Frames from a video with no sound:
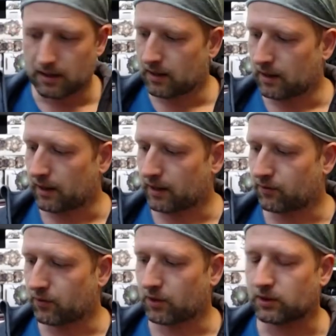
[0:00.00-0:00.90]
like
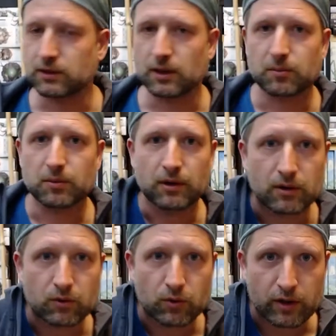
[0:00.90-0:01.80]
for example
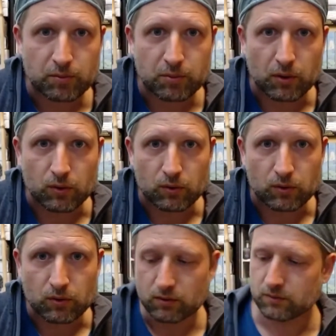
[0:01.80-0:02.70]
Wraithbone.